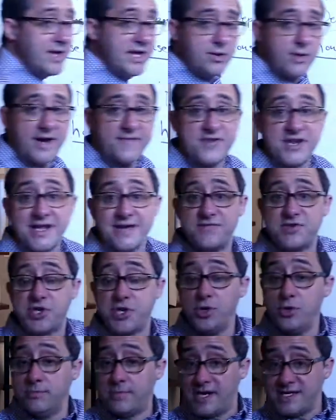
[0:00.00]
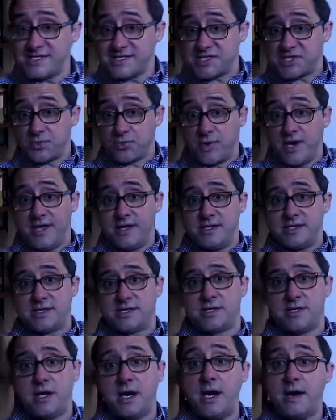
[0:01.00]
you have to give 2 months rent